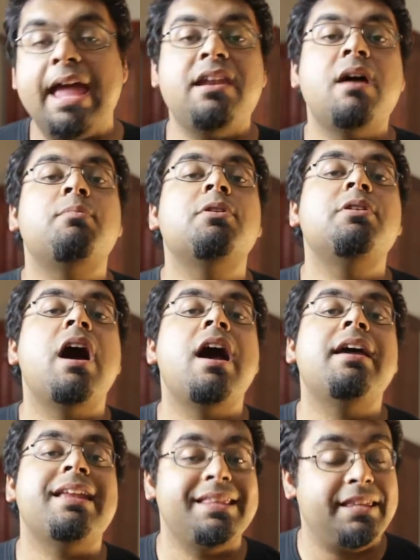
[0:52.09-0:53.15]
At number
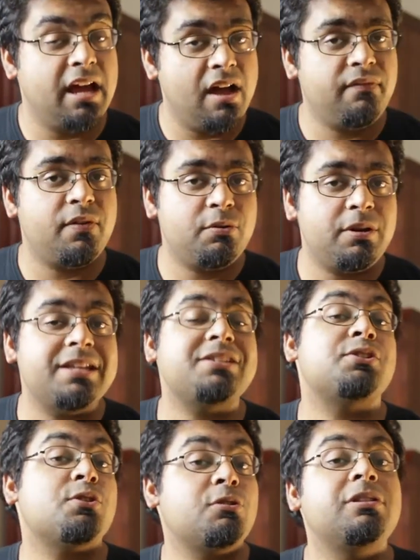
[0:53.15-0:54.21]
9, the iPhone
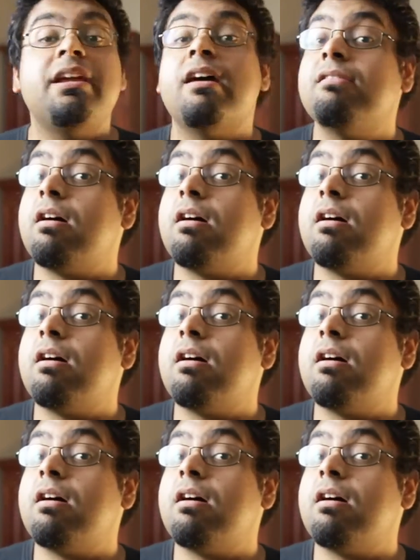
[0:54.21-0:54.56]
is certainly a